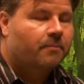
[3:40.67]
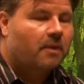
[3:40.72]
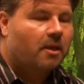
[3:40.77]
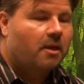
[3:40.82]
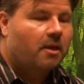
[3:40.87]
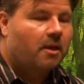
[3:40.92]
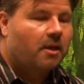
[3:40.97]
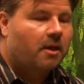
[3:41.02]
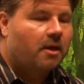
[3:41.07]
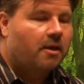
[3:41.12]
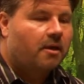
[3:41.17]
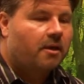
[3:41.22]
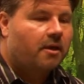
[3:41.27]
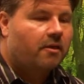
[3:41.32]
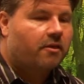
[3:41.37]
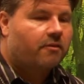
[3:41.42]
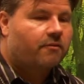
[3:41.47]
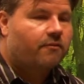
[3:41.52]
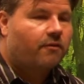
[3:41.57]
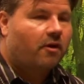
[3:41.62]

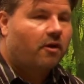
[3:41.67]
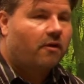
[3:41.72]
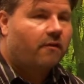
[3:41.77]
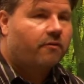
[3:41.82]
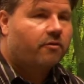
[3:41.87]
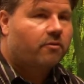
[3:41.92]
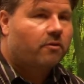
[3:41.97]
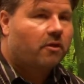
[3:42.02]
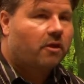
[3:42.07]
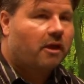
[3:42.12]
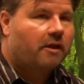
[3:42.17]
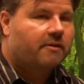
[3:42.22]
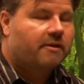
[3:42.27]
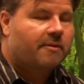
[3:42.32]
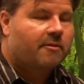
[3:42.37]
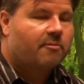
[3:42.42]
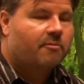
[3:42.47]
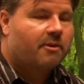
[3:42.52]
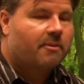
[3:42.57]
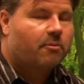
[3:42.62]
is involved. So a lot of
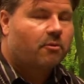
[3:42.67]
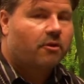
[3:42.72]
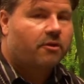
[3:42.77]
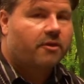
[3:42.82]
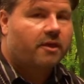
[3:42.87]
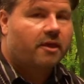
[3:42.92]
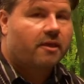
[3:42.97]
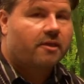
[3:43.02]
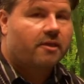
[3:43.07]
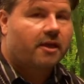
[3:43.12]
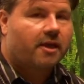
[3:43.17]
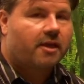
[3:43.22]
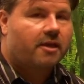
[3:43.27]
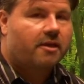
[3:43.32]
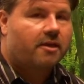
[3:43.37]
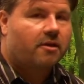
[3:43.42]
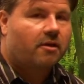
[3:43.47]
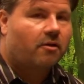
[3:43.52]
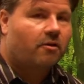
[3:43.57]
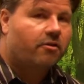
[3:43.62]
times people with
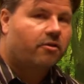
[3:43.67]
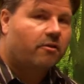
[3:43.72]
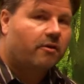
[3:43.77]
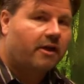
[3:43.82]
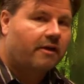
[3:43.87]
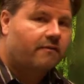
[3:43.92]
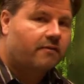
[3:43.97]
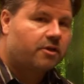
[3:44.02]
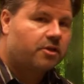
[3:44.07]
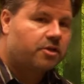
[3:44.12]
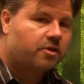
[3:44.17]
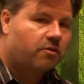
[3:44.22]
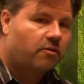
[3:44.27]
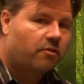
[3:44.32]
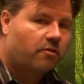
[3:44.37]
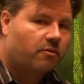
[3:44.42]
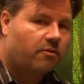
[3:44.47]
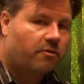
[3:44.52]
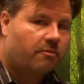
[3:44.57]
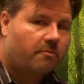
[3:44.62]
anxiety also have
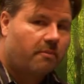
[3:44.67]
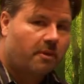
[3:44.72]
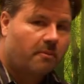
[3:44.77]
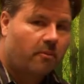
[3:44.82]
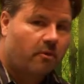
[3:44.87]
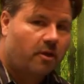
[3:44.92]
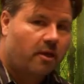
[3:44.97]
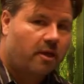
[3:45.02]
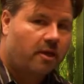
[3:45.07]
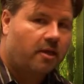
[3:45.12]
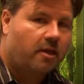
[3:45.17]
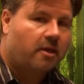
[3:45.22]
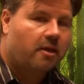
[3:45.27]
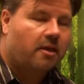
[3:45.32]
issues with memory